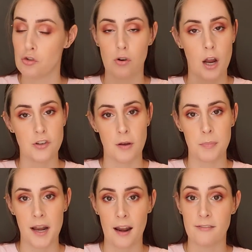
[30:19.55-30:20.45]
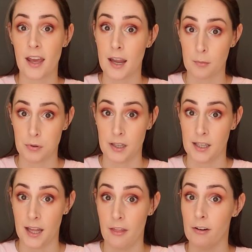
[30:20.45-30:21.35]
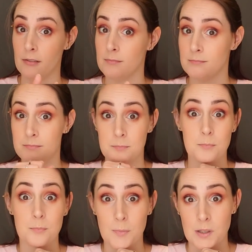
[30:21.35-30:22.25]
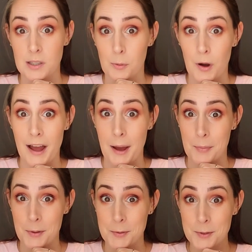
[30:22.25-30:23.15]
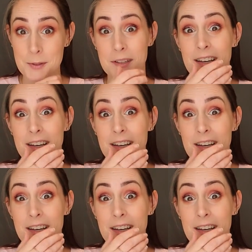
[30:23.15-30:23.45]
try jumping out of an airplane together. See what happens.